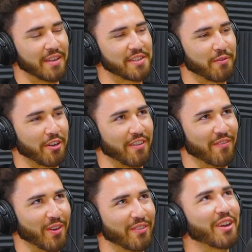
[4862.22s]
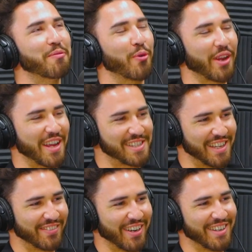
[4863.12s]
Yeah, it's like Rick, Rick, and Morty has
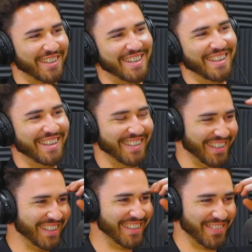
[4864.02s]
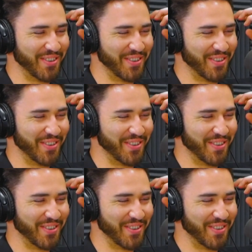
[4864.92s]
that, right? Yeah, yeah.